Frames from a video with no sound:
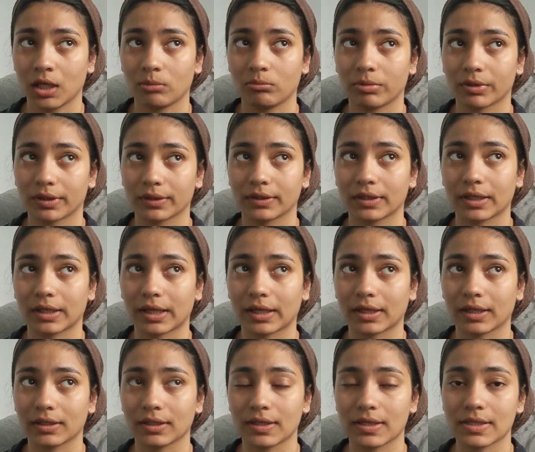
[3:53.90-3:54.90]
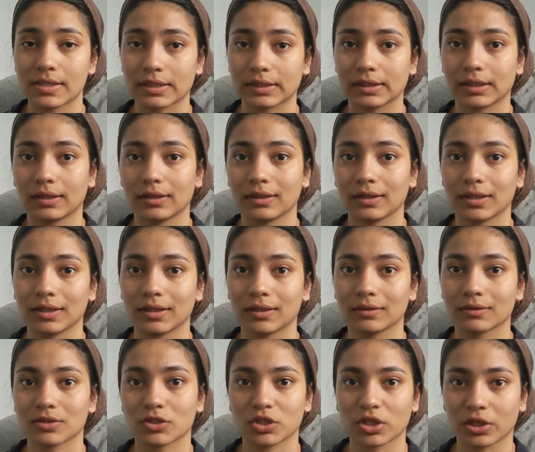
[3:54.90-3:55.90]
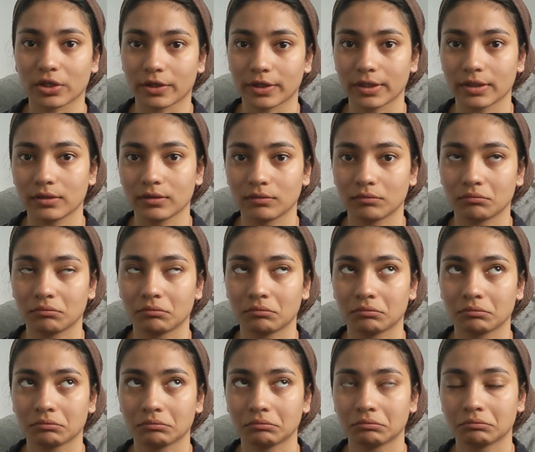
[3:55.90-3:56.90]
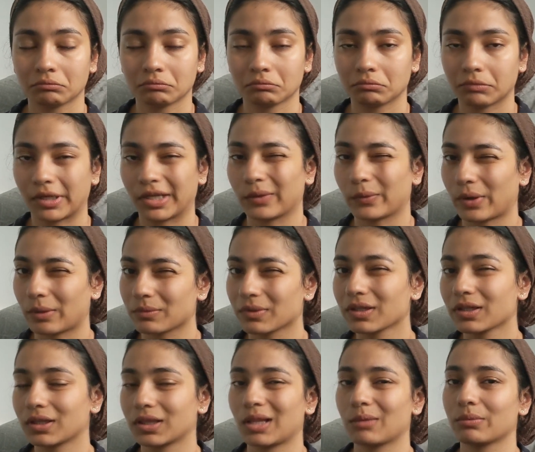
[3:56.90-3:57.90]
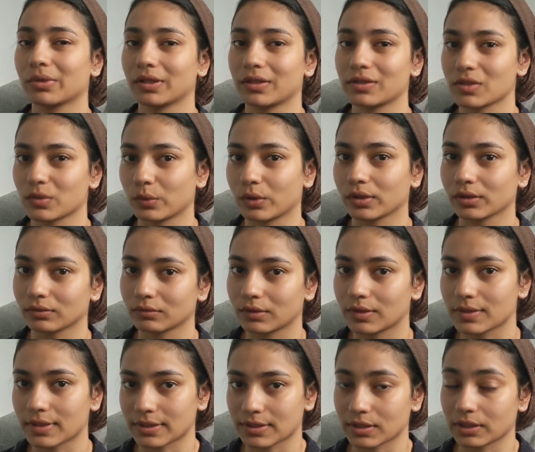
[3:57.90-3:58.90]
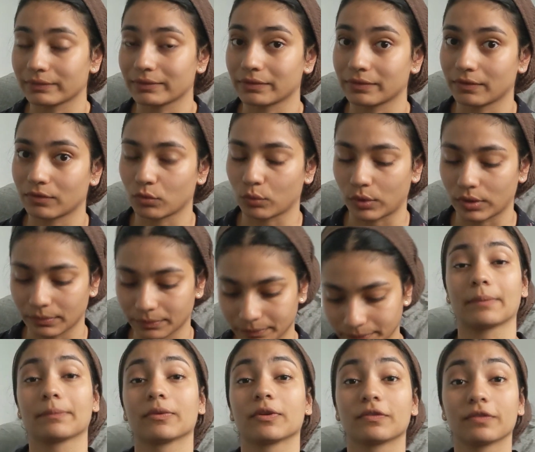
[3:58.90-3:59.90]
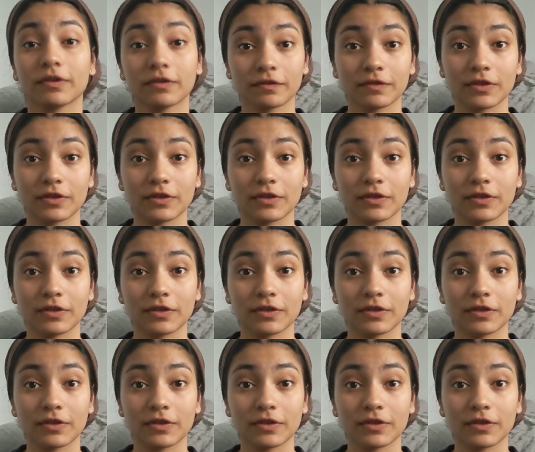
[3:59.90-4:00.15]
but then I can easily share it. Anyway, I'm going to clump it into one because I still have a 5th one. Yeah, the 5th